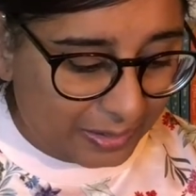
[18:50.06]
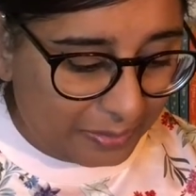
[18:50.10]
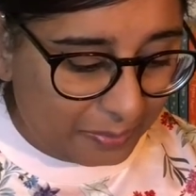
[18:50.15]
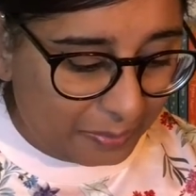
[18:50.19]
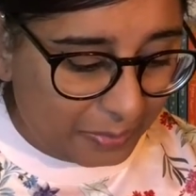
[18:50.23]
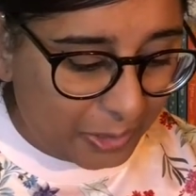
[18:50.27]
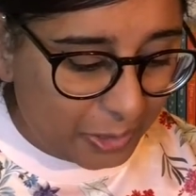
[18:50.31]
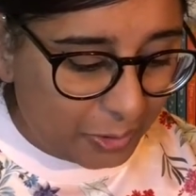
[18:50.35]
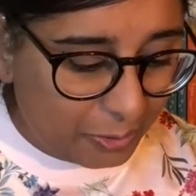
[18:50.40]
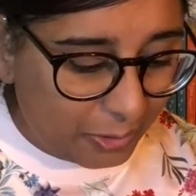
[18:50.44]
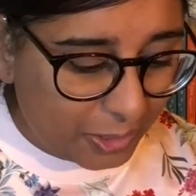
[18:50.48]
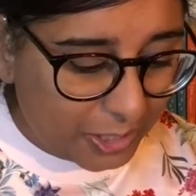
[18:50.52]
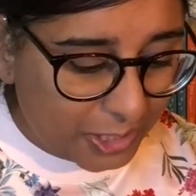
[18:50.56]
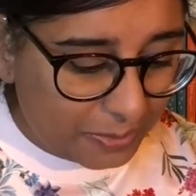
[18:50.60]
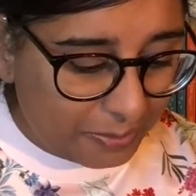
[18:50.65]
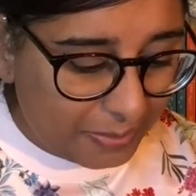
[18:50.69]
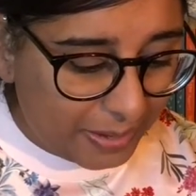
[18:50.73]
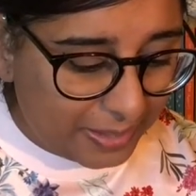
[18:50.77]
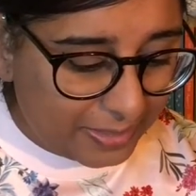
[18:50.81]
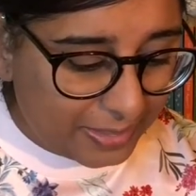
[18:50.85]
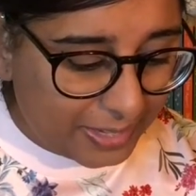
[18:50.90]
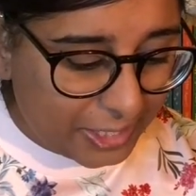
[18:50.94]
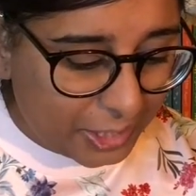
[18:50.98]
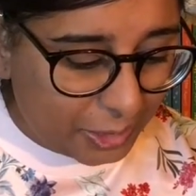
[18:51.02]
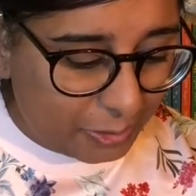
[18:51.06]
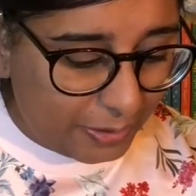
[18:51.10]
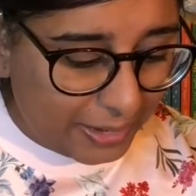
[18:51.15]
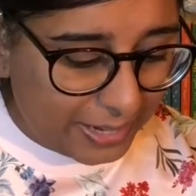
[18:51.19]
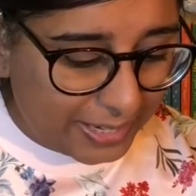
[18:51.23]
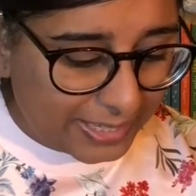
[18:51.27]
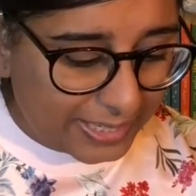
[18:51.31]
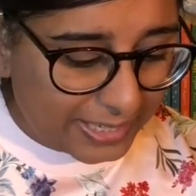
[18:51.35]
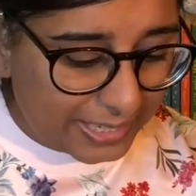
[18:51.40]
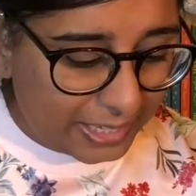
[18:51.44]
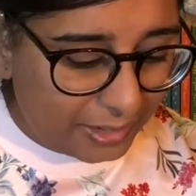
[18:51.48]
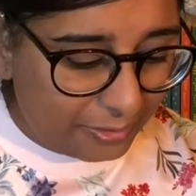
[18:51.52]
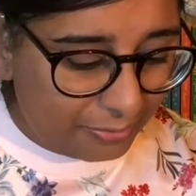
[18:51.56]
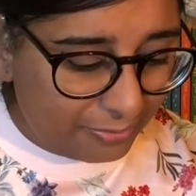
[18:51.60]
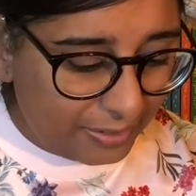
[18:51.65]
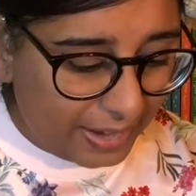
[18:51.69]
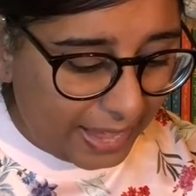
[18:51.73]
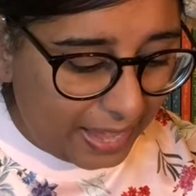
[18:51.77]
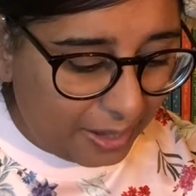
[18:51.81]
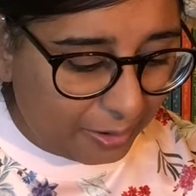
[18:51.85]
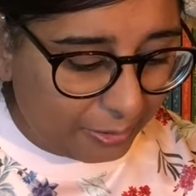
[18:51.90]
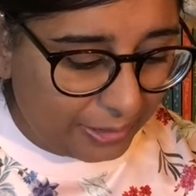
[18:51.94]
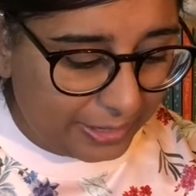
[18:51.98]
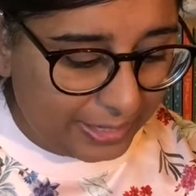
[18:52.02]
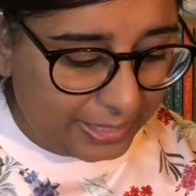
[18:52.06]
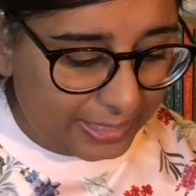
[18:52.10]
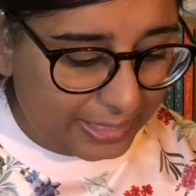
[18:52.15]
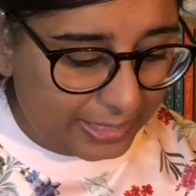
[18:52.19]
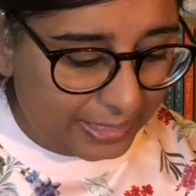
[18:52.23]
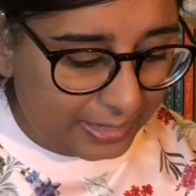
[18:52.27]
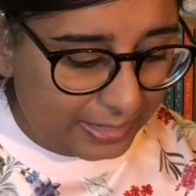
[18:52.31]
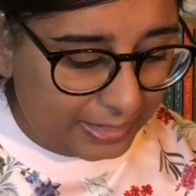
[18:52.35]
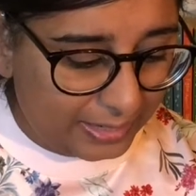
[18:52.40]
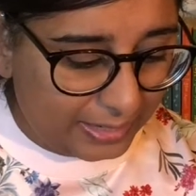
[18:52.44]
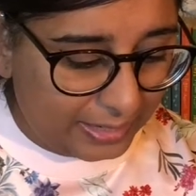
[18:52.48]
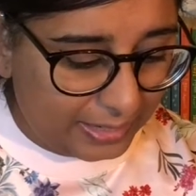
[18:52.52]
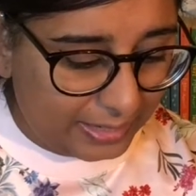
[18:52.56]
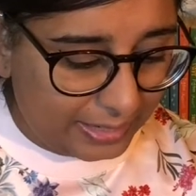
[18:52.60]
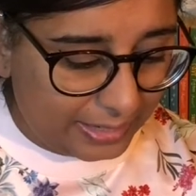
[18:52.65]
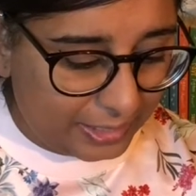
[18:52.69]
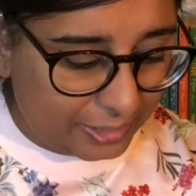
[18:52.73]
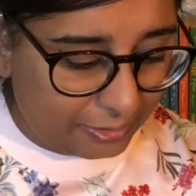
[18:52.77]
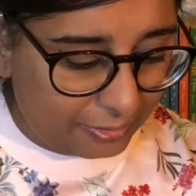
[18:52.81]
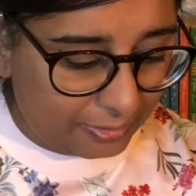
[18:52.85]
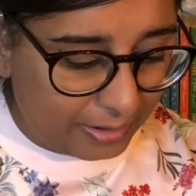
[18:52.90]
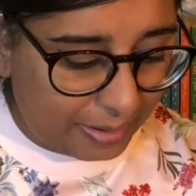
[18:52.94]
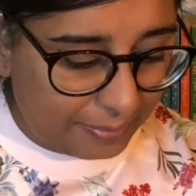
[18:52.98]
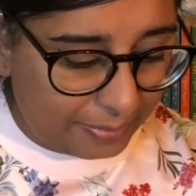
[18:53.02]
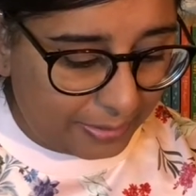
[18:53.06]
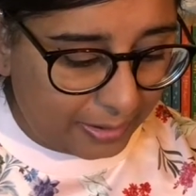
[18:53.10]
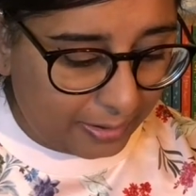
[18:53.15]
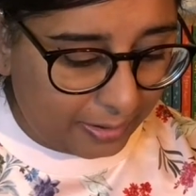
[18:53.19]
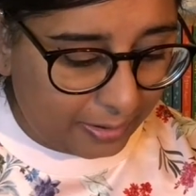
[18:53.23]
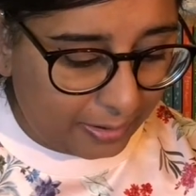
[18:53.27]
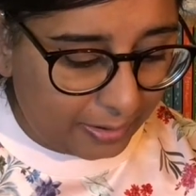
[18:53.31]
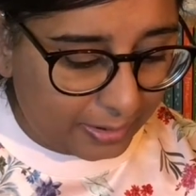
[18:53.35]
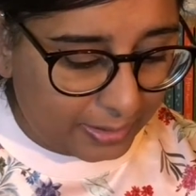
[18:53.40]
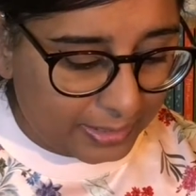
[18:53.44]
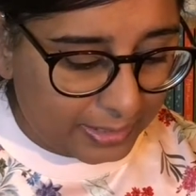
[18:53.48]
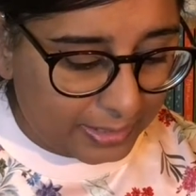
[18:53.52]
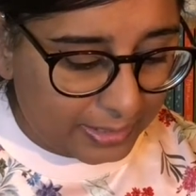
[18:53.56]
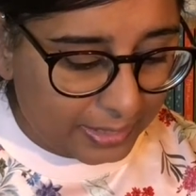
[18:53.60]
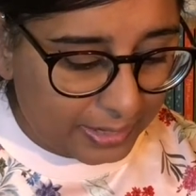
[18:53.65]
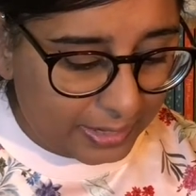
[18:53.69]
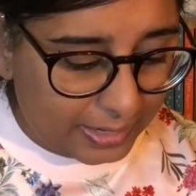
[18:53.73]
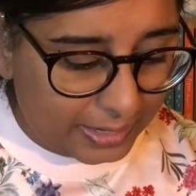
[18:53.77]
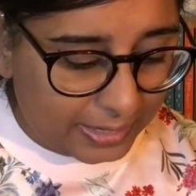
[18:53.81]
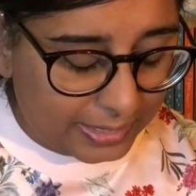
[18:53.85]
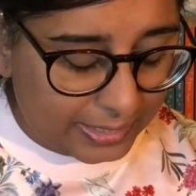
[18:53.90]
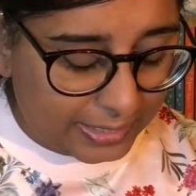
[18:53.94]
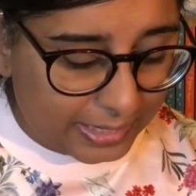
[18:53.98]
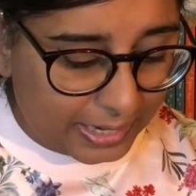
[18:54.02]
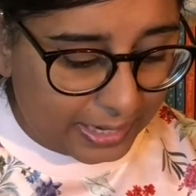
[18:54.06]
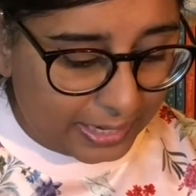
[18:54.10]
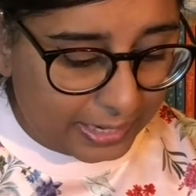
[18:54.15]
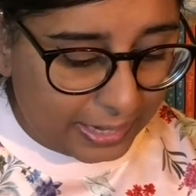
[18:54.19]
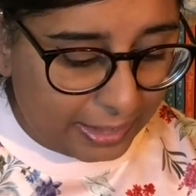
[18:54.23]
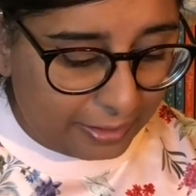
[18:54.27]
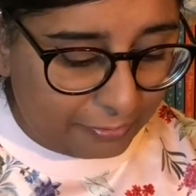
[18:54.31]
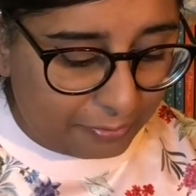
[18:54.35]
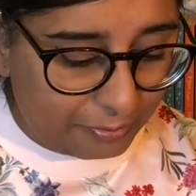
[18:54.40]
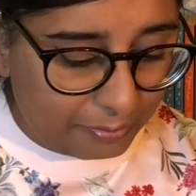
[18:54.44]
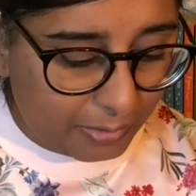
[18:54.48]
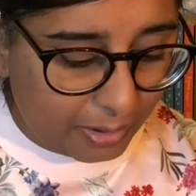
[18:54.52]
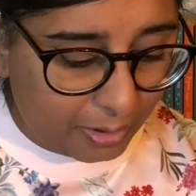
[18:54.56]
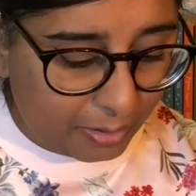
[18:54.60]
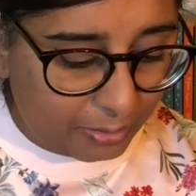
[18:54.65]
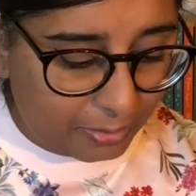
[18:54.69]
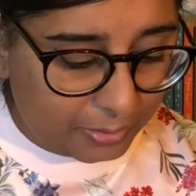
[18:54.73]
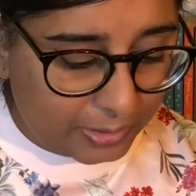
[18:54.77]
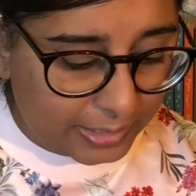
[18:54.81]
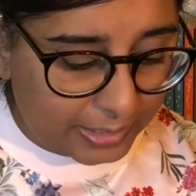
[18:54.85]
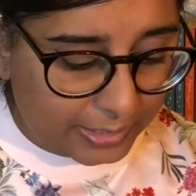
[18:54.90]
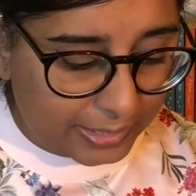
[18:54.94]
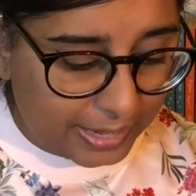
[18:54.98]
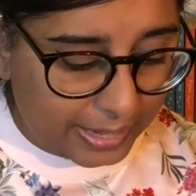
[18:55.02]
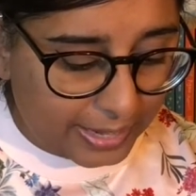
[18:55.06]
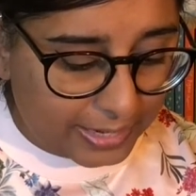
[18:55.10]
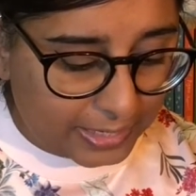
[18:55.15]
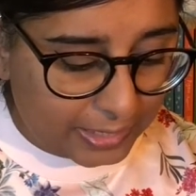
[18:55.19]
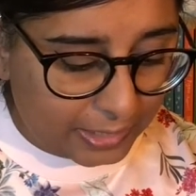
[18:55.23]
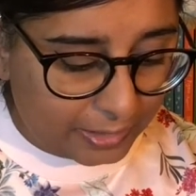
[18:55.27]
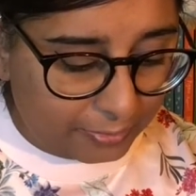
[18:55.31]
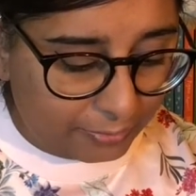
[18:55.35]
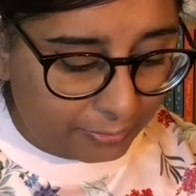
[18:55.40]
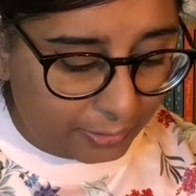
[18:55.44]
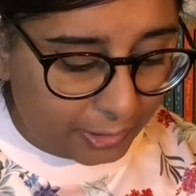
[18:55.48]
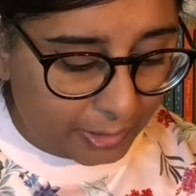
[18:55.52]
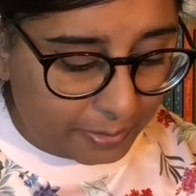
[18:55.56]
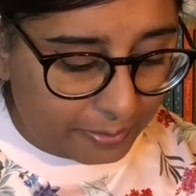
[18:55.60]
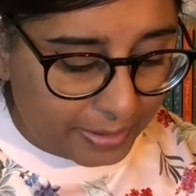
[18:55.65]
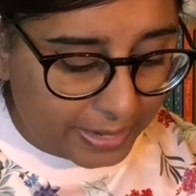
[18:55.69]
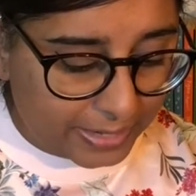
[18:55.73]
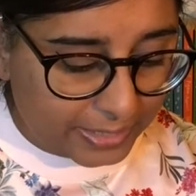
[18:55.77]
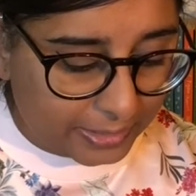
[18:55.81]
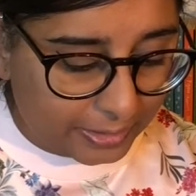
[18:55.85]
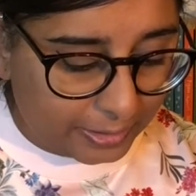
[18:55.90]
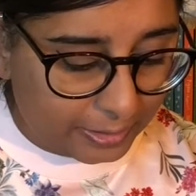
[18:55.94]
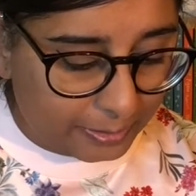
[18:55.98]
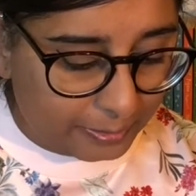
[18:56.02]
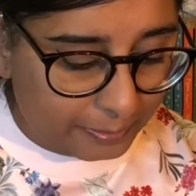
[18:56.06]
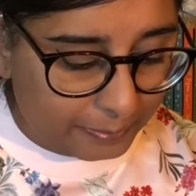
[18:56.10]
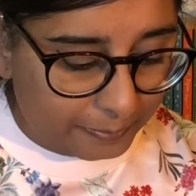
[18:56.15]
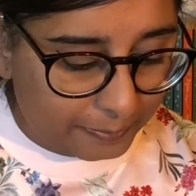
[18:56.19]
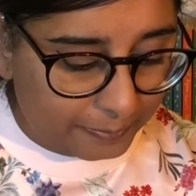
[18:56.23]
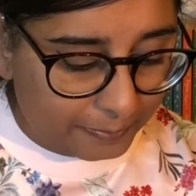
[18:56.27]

"But what about the twigs and the flowers?" Little Rabbit asked as they left Mole's and headed for the meadow.